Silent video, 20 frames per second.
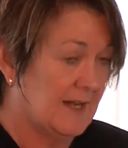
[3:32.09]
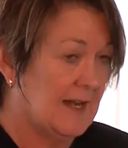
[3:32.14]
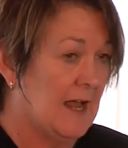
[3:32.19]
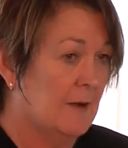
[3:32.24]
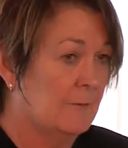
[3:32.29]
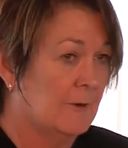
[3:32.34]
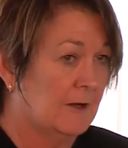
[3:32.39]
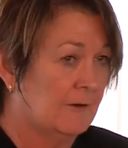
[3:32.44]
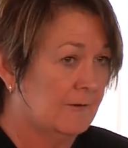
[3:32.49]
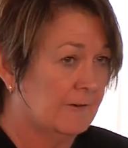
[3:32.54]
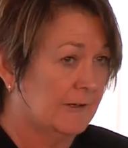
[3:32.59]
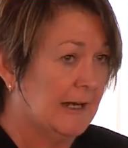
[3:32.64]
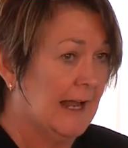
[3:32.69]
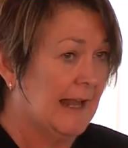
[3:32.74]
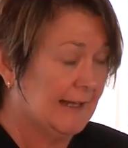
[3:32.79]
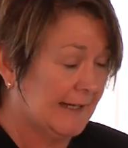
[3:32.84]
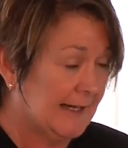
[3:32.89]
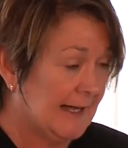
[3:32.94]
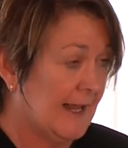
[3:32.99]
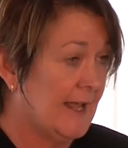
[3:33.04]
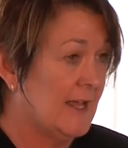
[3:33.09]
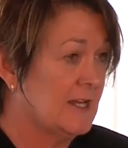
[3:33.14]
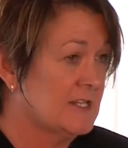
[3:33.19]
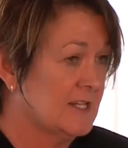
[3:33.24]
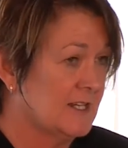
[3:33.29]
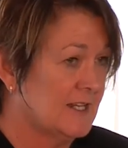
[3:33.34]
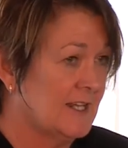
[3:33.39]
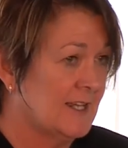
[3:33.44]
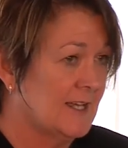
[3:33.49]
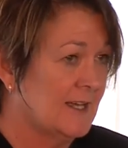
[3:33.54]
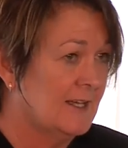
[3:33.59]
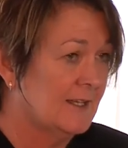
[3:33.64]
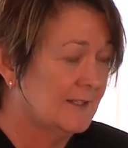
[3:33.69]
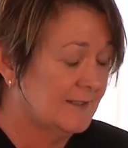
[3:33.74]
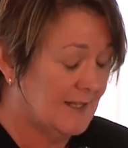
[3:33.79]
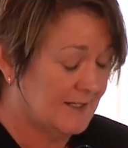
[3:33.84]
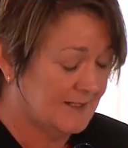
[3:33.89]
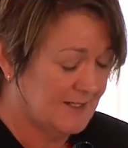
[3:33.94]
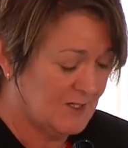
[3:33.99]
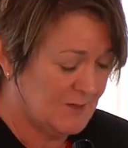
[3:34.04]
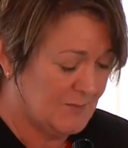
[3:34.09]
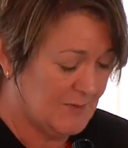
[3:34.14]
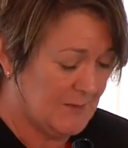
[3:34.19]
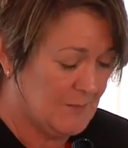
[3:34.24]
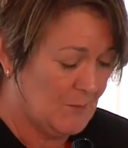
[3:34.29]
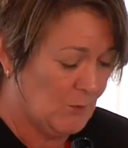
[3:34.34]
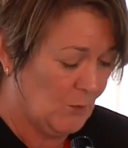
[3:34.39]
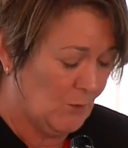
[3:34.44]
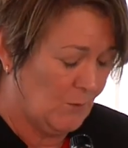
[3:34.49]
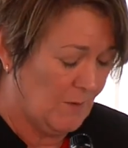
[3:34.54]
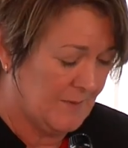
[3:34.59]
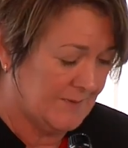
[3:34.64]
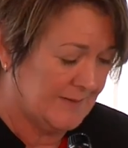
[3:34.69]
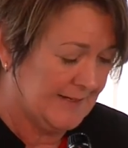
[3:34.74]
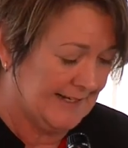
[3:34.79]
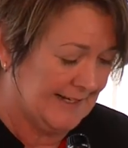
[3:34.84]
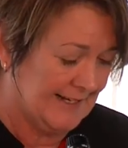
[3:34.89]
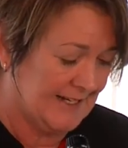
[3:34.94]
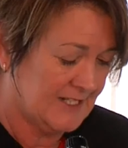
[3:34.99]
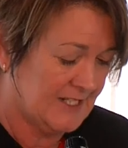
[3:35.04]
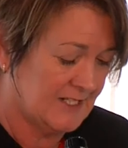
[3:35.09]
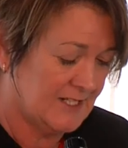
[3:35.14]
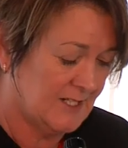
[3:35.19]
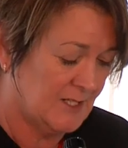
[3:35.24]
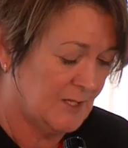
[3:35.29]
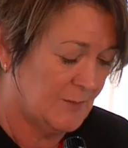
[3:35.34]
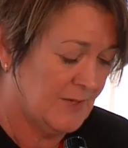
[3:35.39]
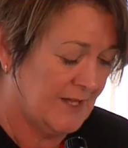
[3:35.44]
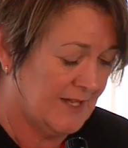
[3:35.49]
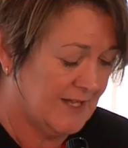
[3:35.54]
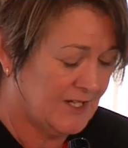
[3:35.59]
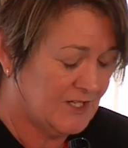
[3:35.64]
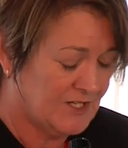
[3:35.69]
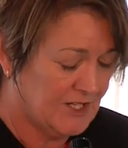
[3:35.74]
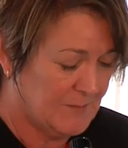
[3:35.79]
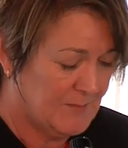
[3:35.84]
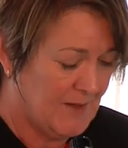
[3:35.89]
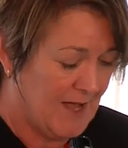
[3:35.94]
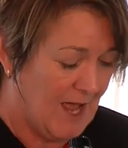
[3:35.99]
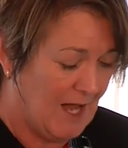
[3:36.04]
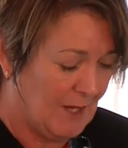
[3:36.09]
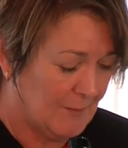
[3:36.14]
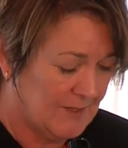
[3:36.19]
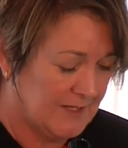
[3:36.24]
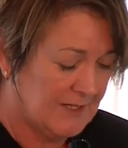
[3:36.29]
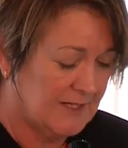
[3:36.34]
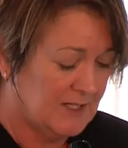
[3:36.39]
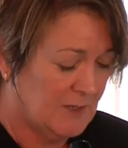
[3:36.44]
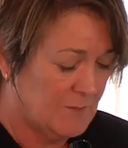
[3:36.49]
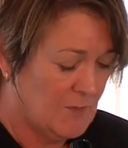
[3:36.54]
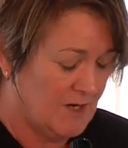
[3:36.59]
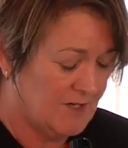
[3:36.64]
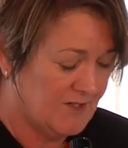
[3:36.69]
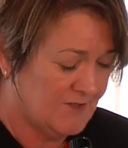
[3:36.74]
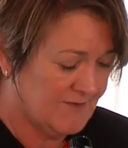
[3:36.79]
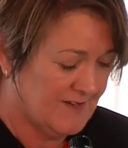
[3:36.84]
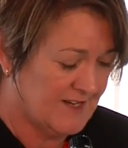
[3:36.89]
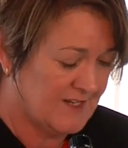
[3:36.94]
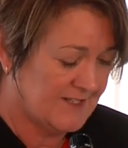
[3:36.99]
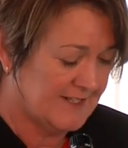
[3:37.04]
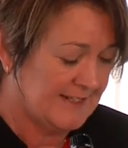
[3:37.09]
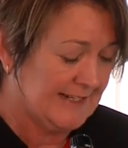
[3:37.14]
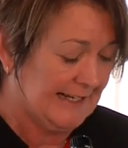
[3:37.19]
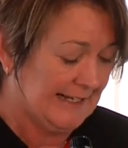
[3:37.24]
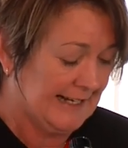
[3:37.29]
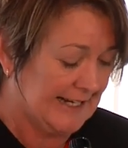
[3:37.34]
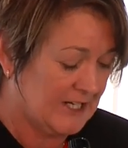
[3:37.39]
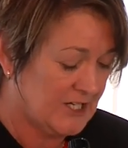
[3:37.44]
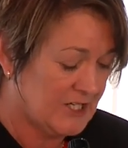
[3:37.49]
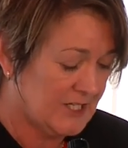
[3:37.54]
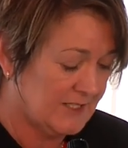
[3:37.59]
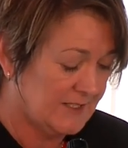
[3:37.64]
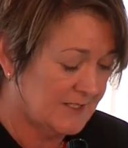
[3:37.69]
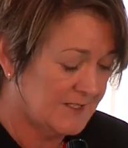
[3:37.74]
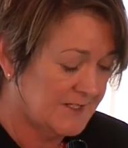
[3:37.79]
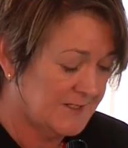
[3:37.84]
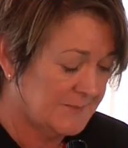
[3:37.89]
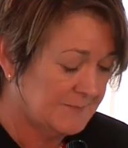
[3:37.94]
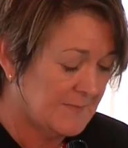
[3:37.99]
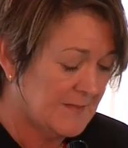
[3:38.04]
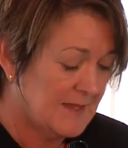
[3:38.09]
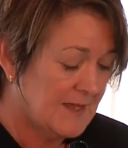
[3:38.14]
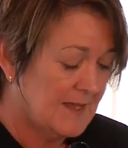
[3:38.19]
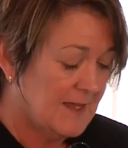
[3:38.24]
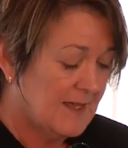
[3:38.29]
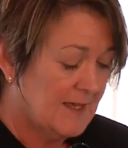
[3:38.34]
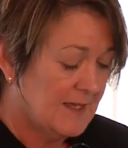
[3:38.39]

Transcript: And aren't we glad to hear that there's been more women elected to the PNG parliament in the most recent elections?